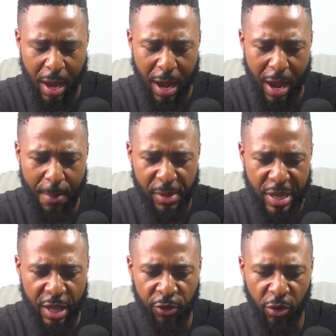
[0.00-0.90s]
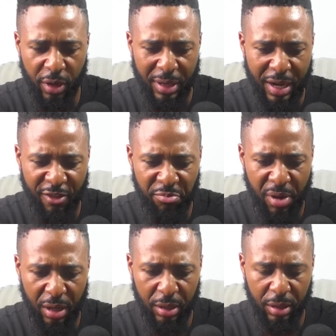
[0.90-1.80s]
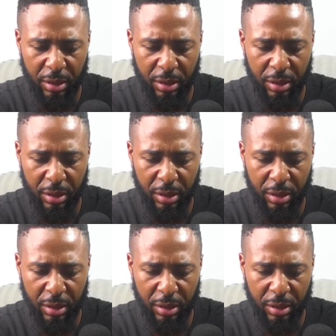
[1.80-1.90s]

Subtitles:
Ainsworth in the left back,